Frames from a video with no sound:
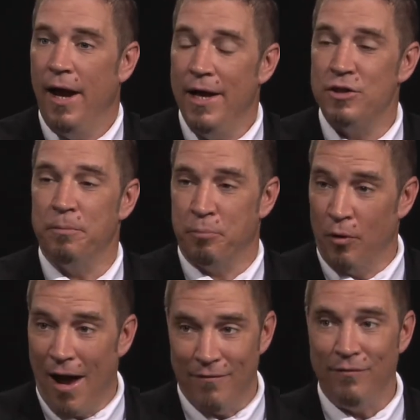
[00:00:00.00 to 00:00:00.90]
It's a
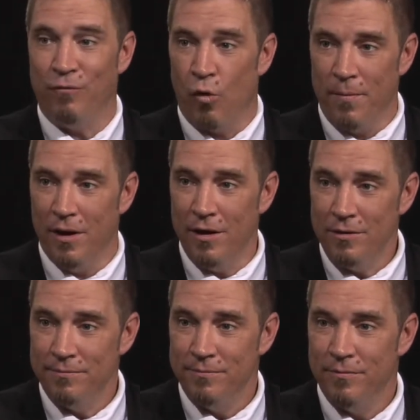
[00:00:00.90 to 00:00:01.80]
private
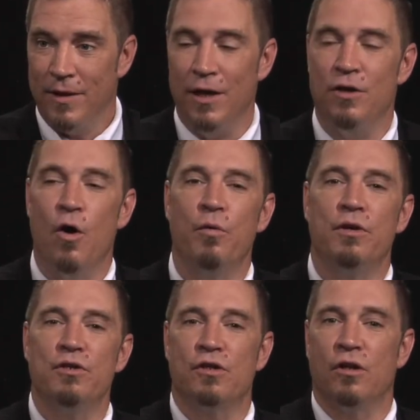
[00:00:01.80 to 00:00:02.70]
formula. They don't
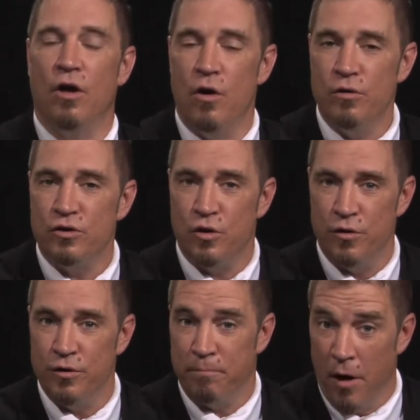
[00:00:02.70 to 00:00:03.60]
disclose to
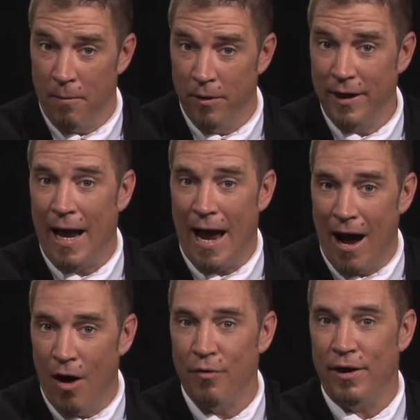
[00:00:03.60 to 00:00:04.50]
the public
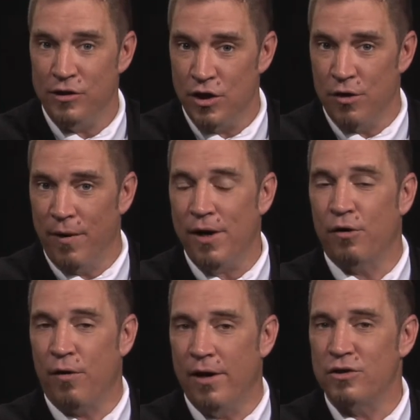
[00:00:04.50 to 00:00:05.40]
how they generate your
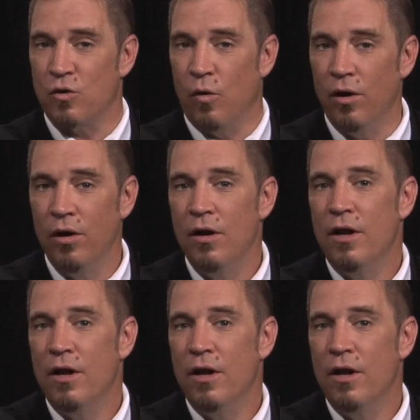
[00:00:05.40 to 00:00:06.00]
credit score.